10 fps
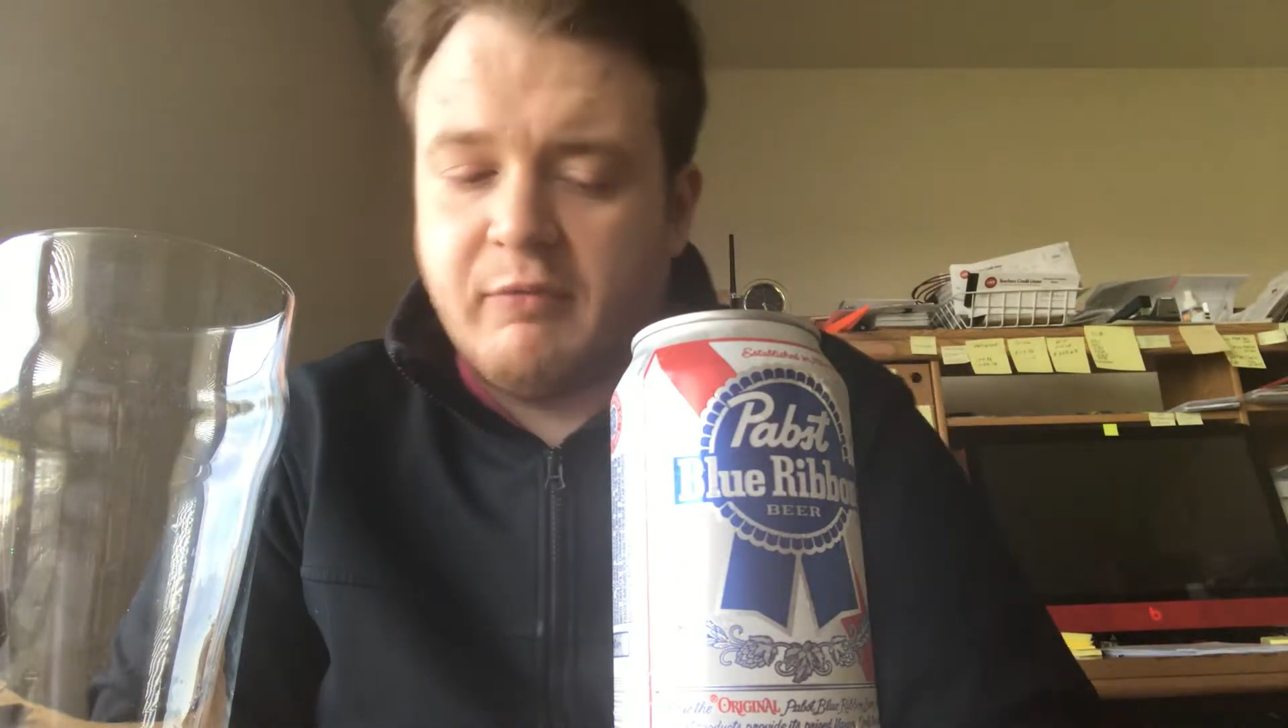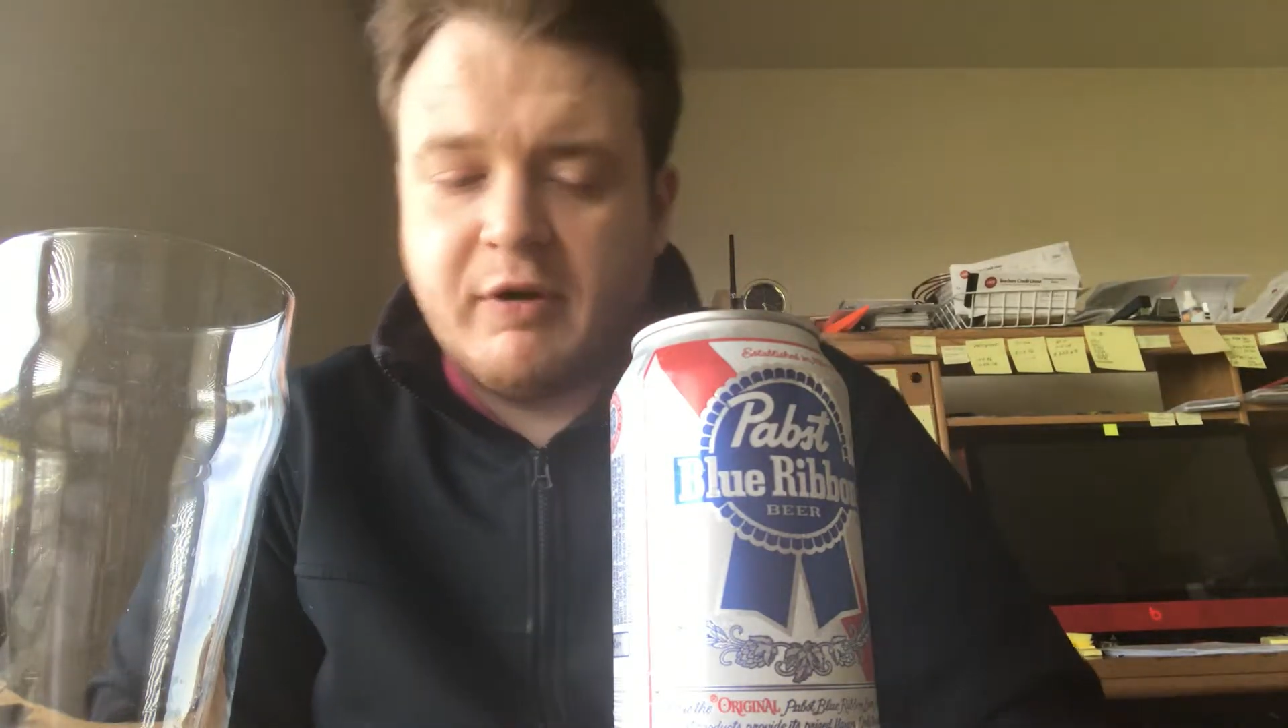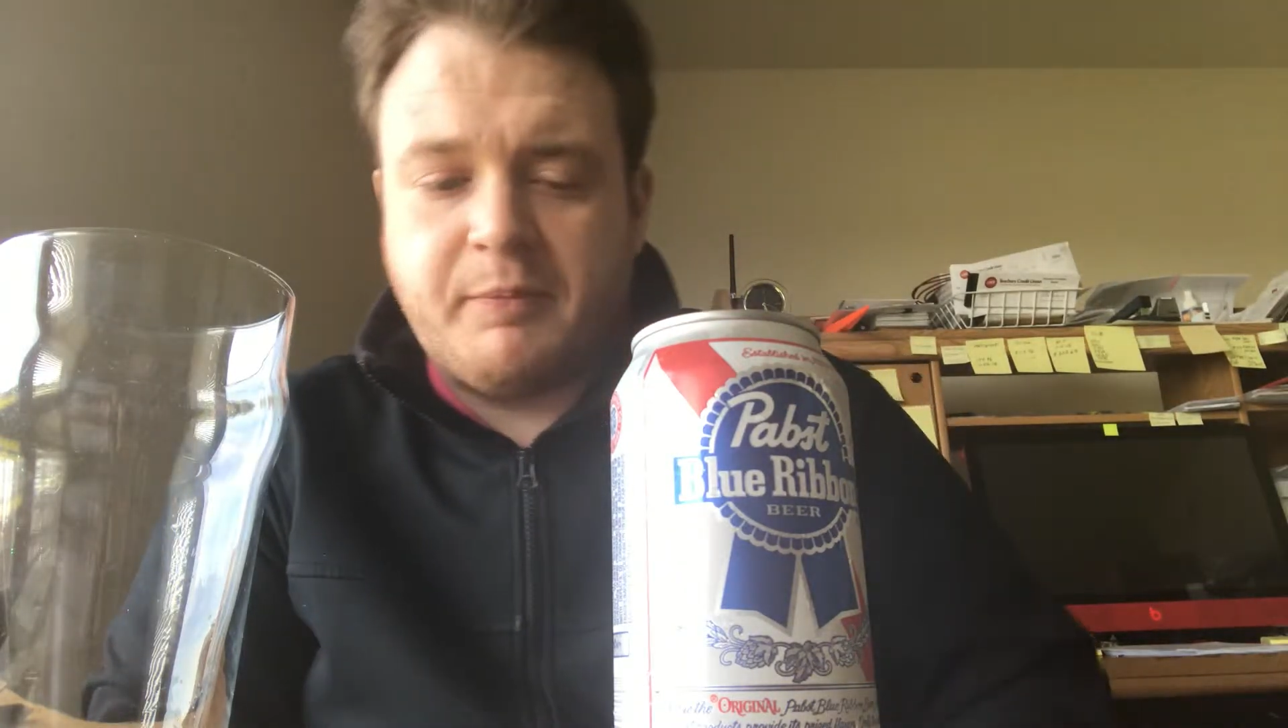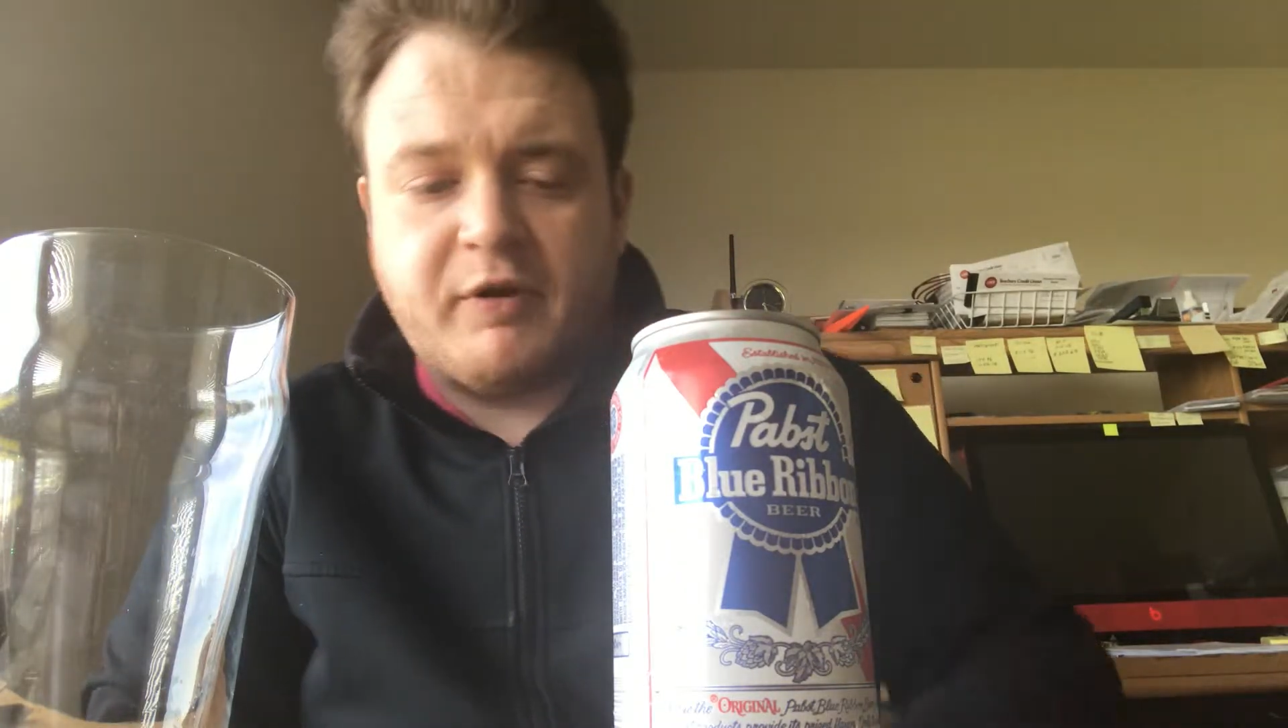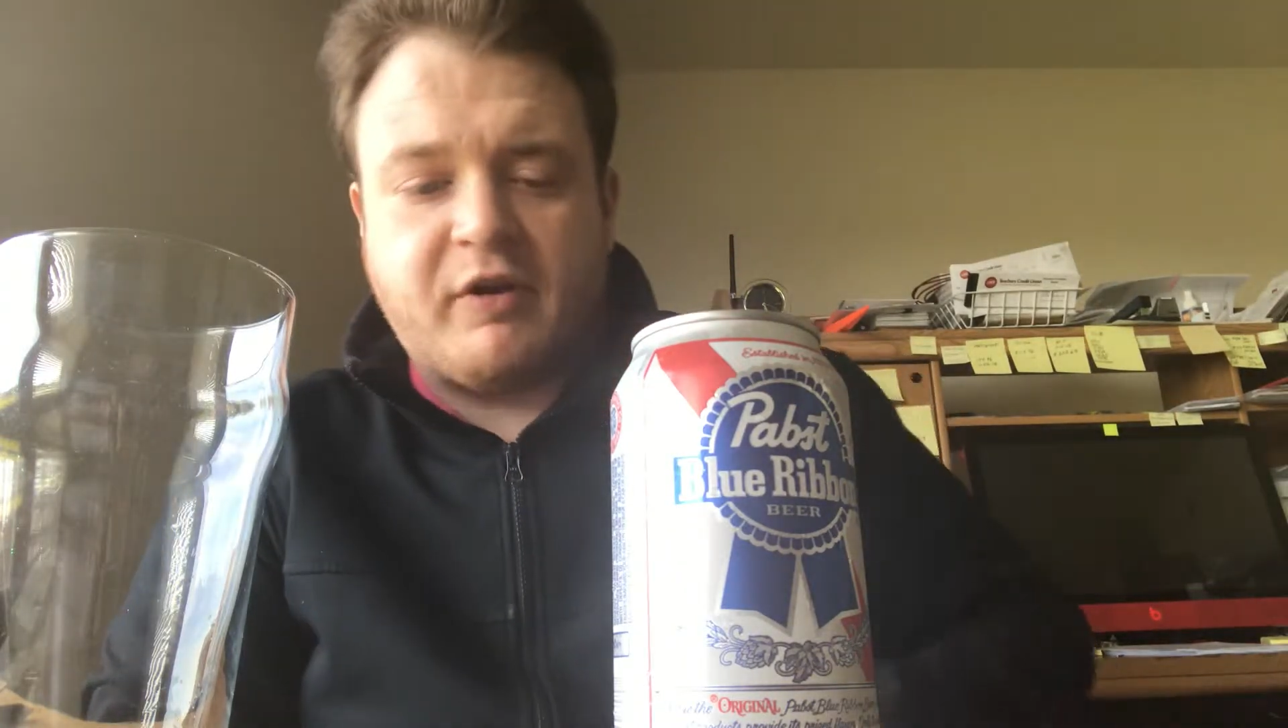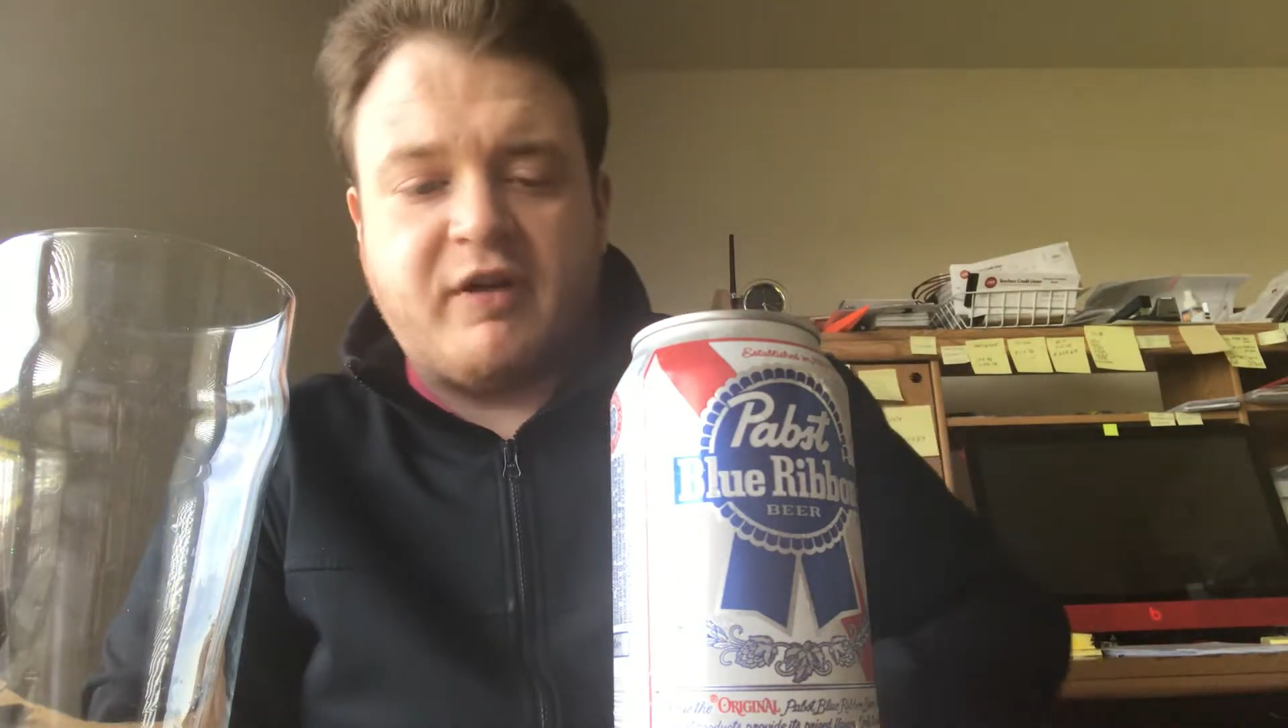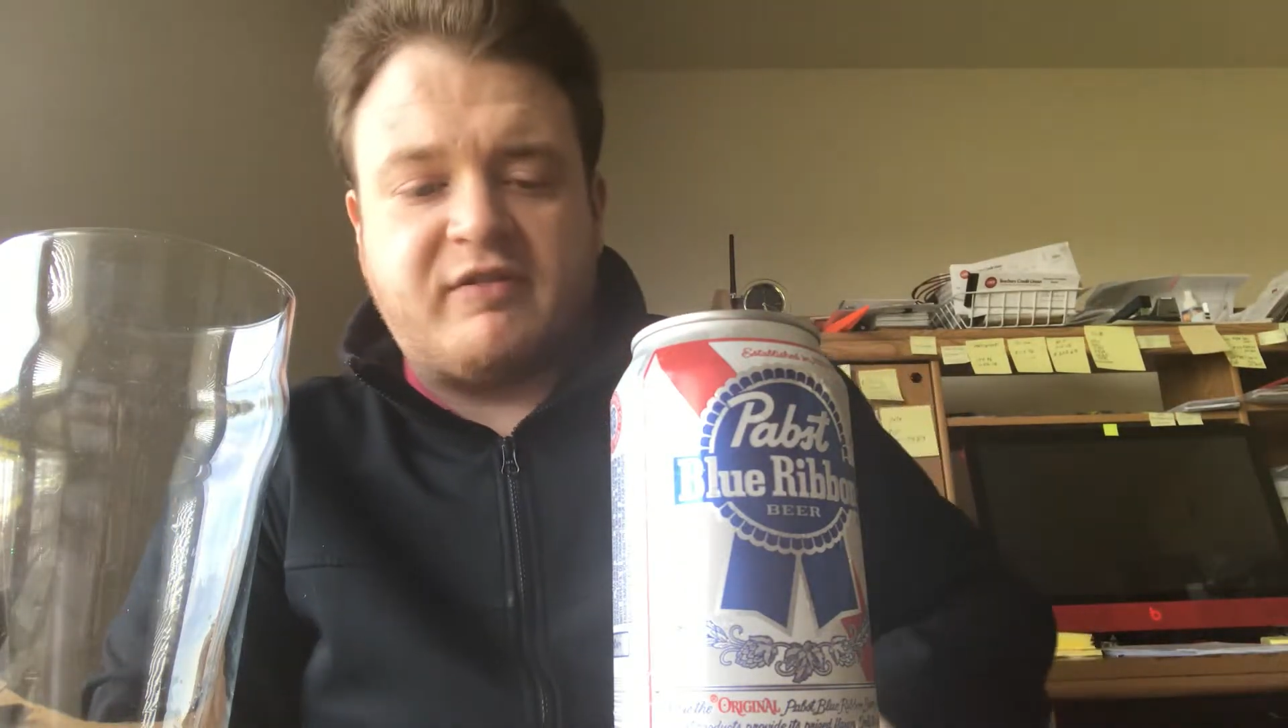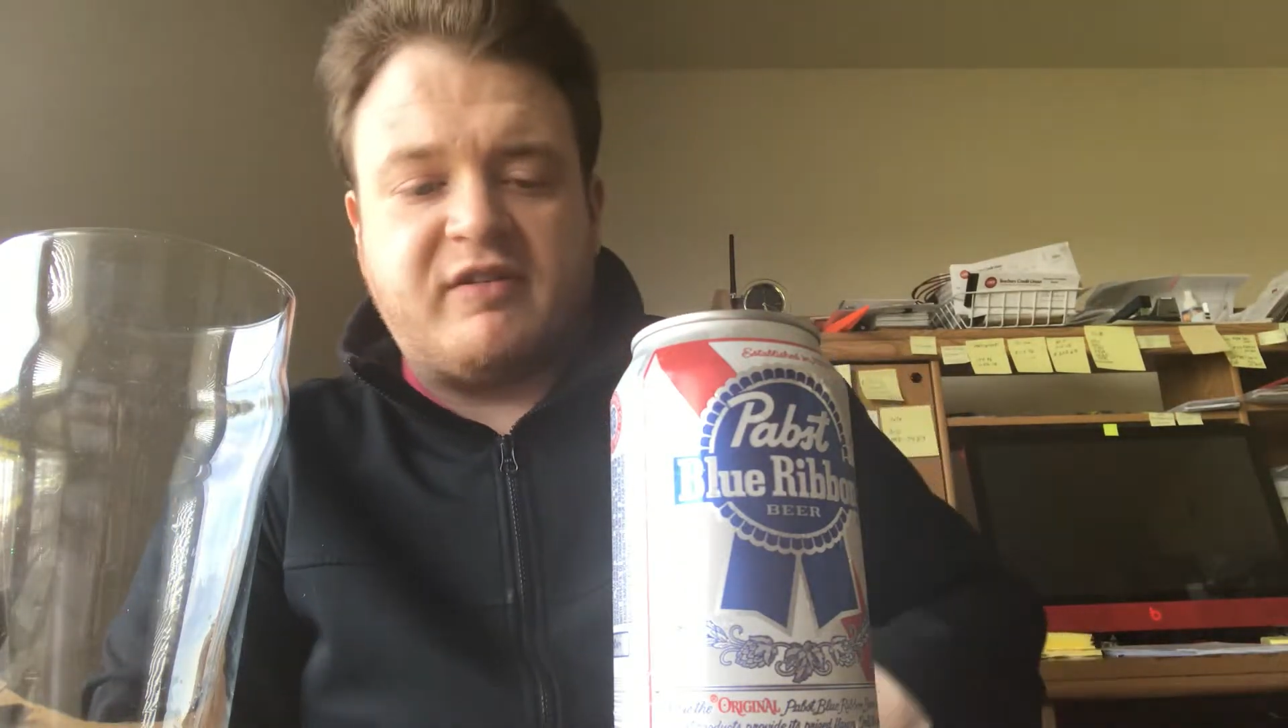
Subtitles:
want to put across